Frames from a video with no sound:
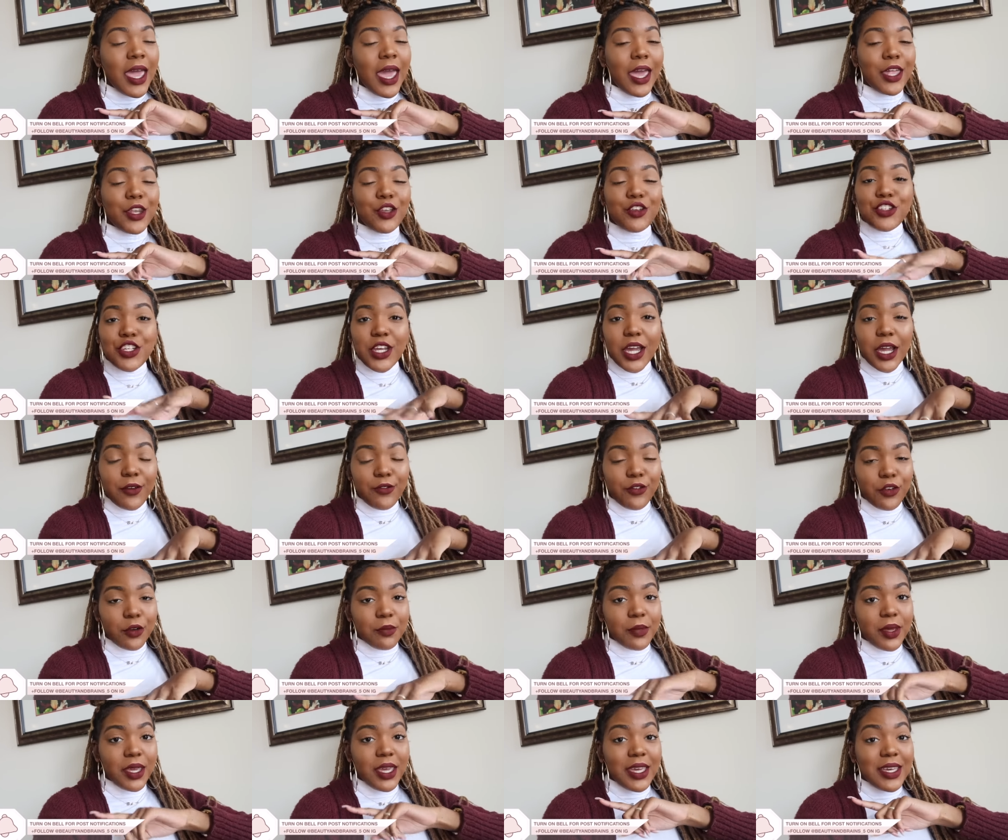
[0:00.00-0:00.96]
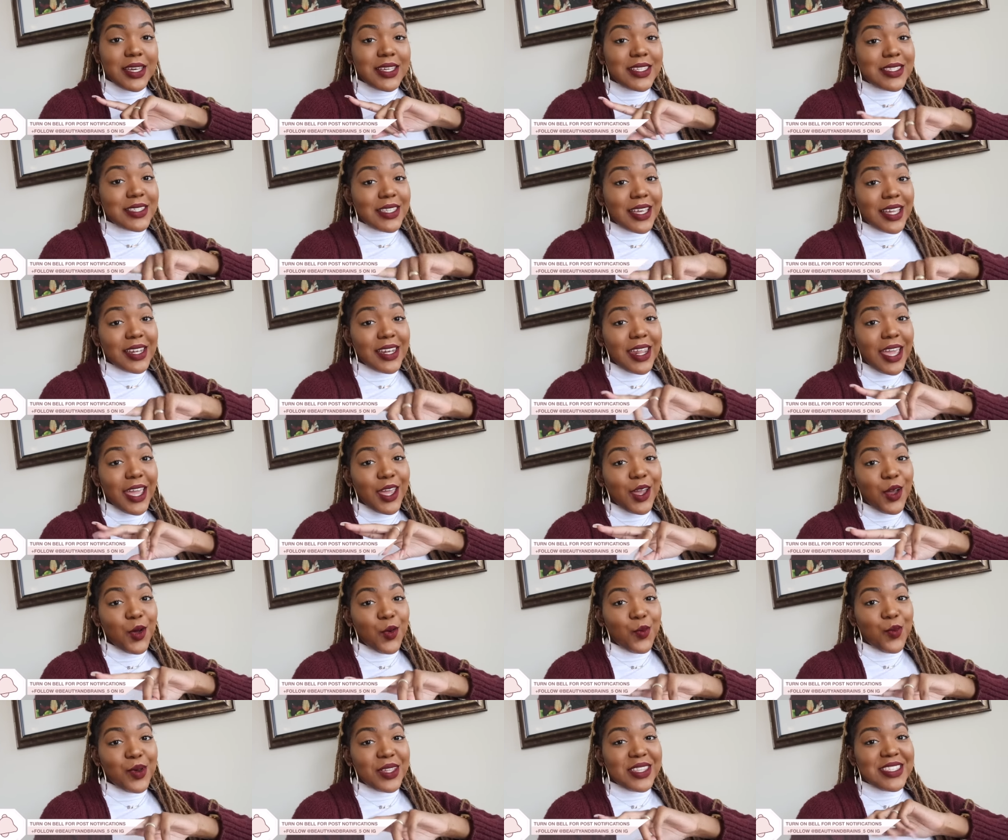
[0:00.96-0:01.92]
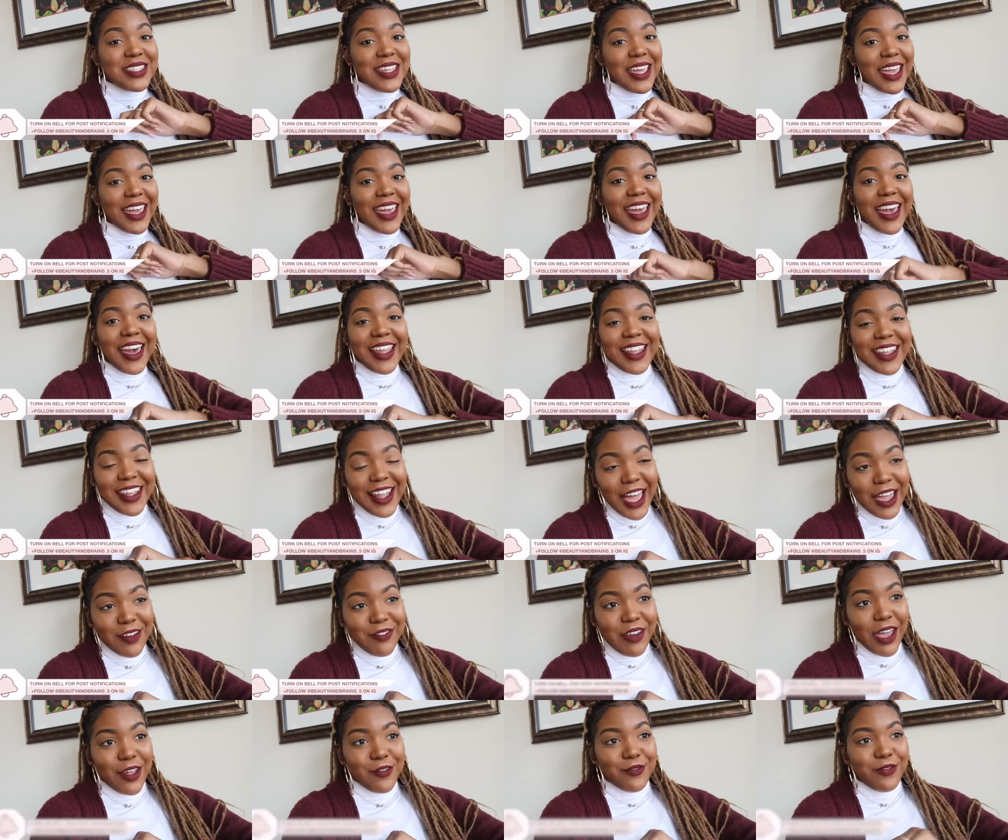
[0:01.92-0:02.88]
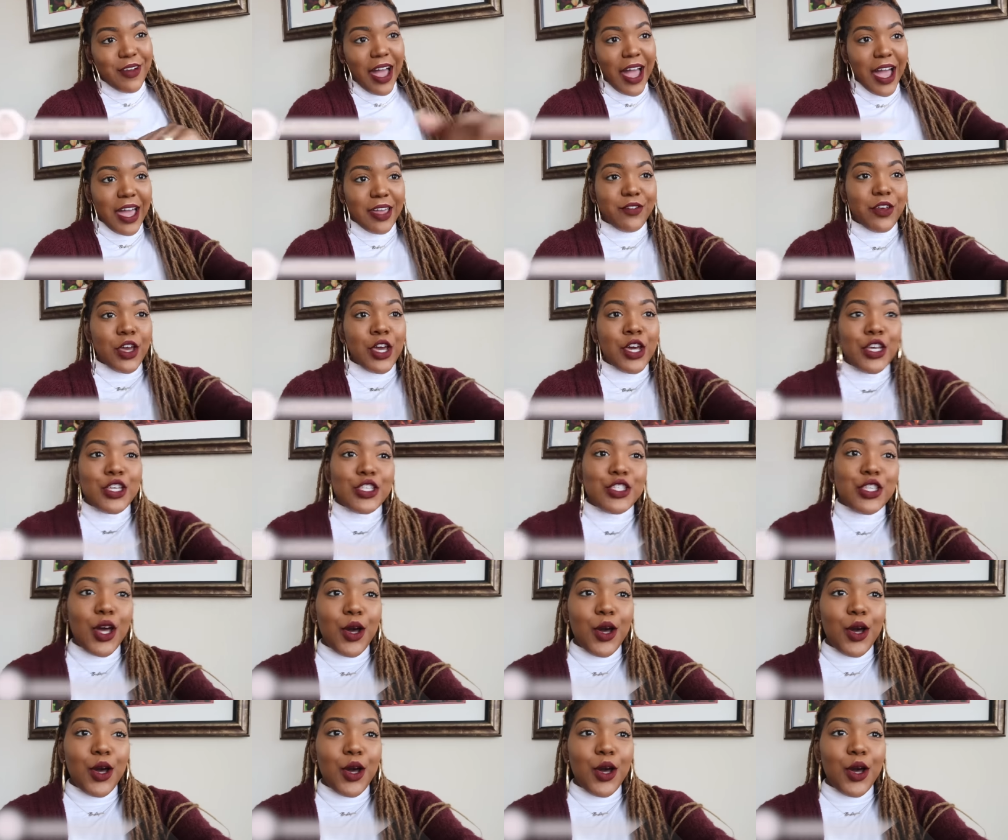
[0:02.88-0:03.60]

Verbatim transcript: and you check for me Sunday, Wednesday live at 5.